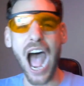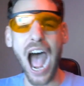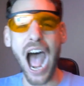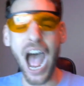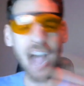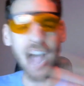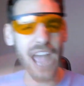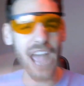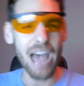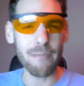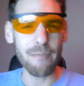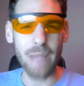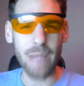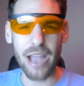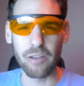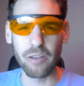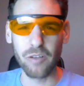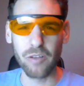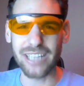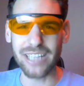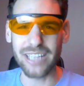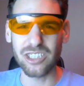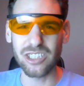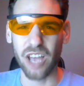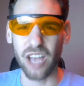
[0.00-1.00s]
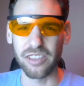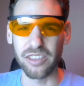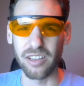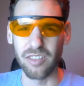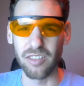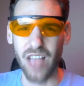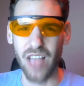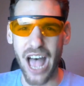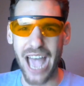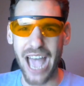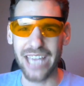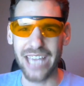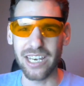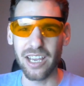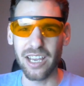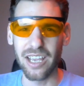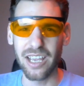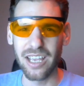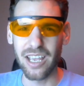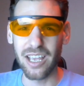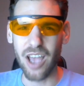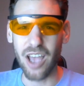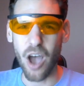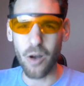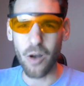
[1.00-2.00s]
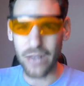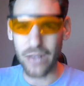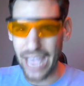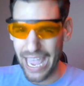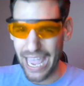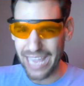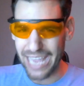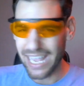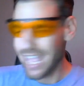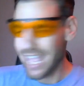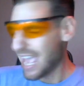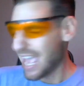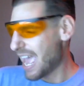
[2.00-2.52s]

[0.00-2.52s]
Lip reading: I have my rent on the line, okay?